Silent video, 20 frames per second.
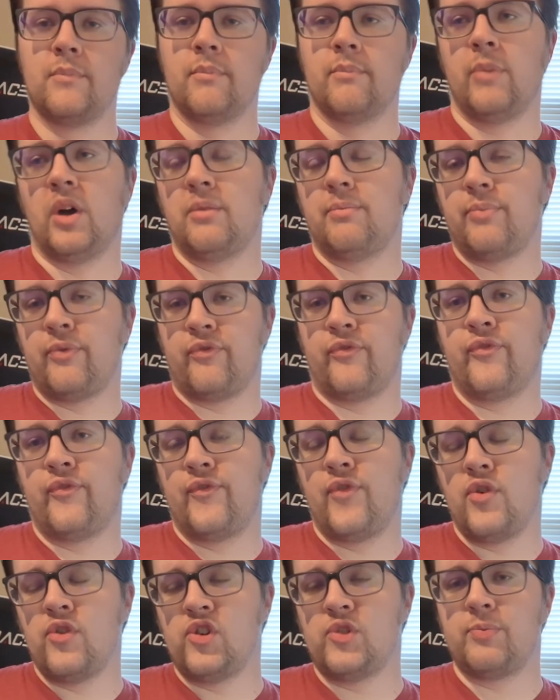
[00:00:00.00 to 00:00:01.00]
But
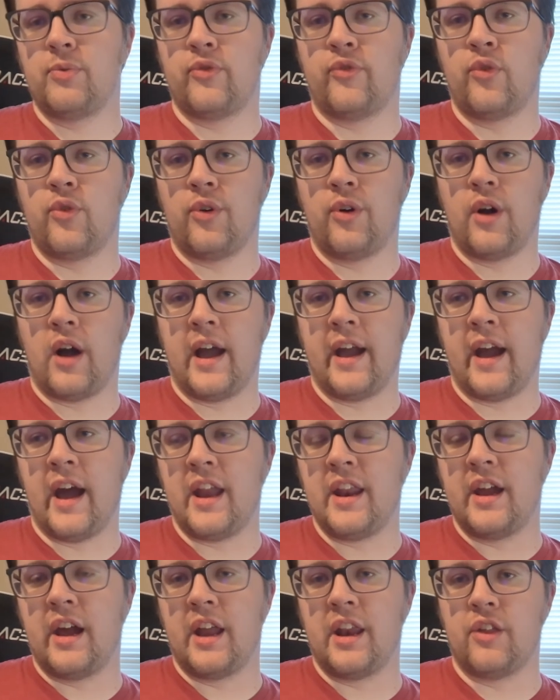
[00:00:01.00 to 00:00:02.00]
first, before I
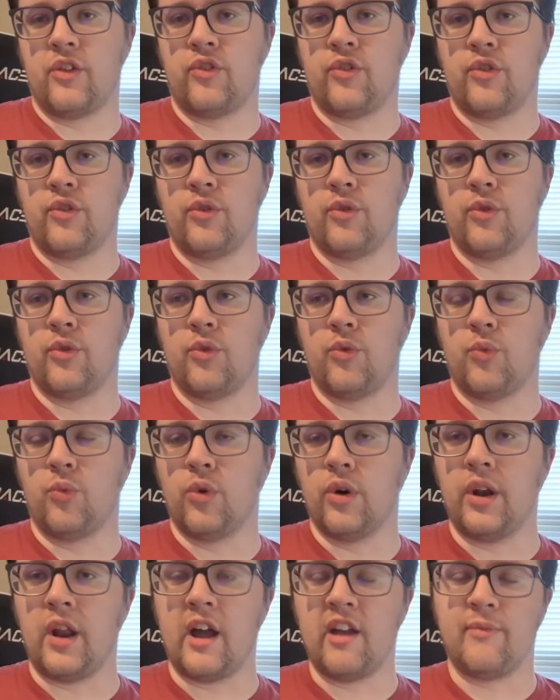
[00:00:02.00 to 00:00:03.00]
kind of get into
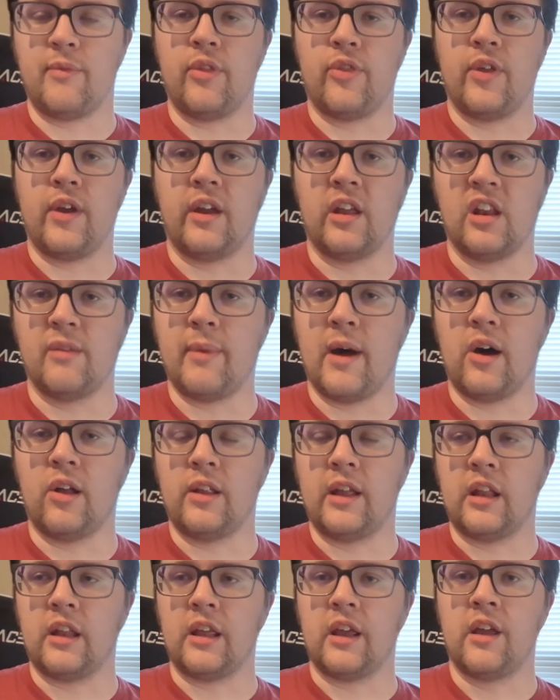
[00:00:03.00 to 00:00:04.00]
what I've been thinking about
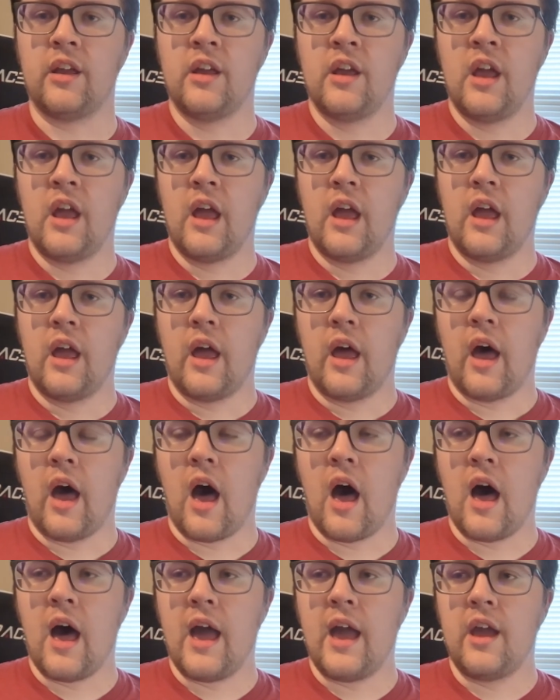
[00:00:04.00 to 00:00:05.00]
lately,
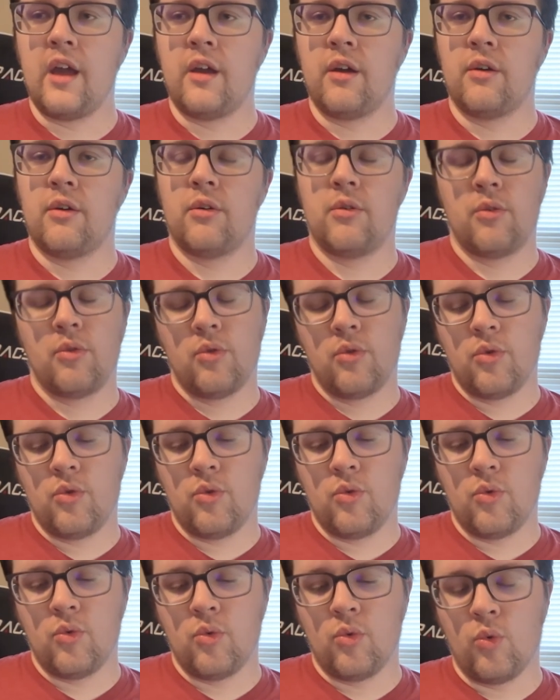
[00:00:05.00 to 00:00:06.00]
I
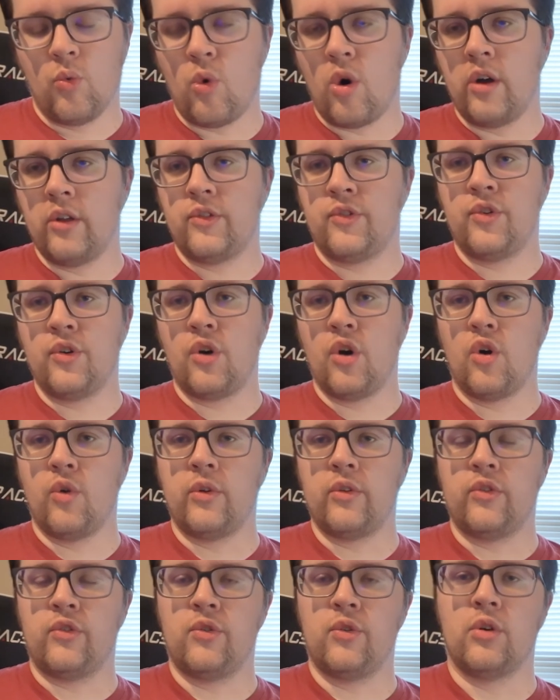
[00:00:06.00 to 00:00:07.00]
want to
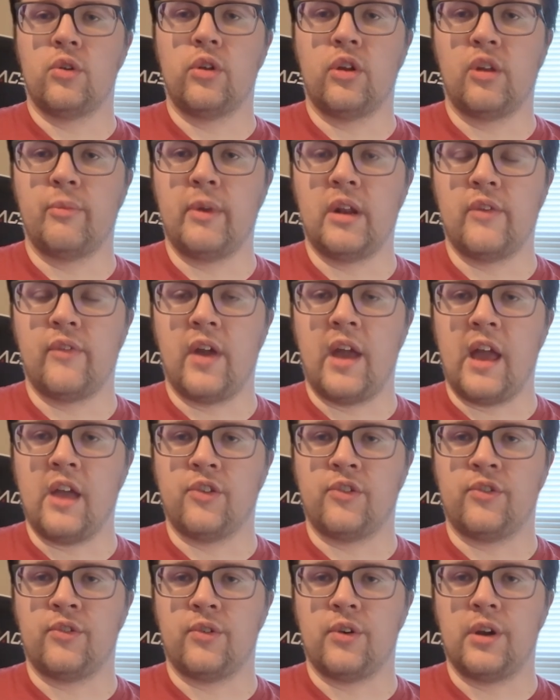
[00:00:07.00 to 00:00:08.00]
go into a little bit of a
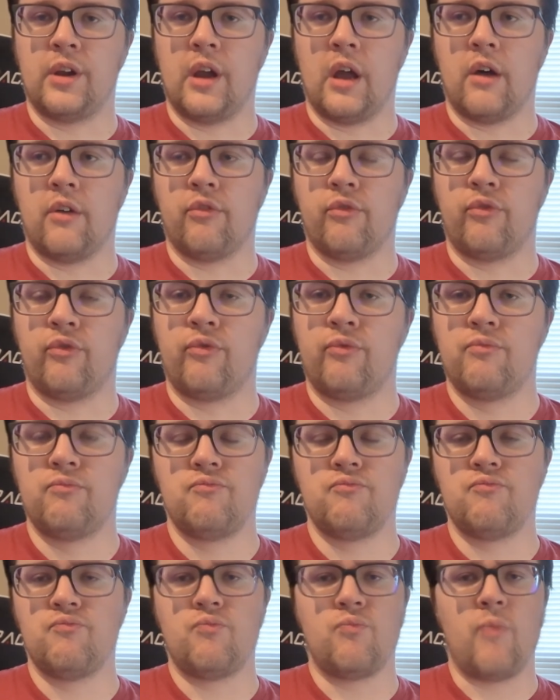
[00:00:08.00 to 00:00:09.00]
history of
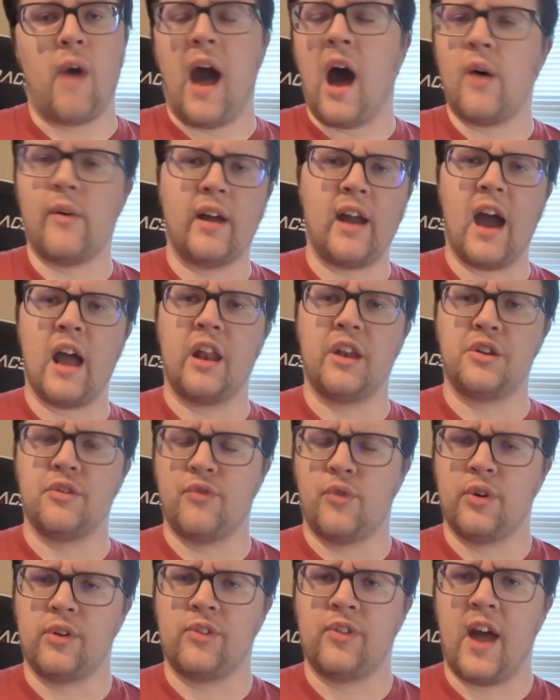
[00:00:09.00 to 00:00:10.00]
how I got into
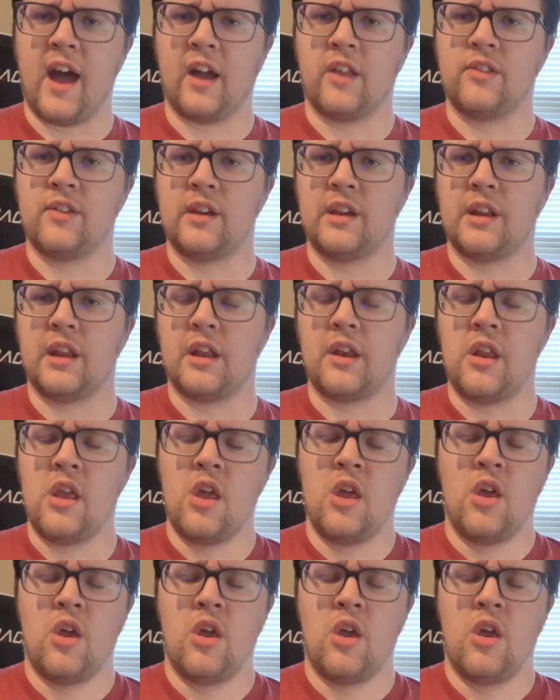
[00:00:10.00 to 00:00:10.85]
voice acting and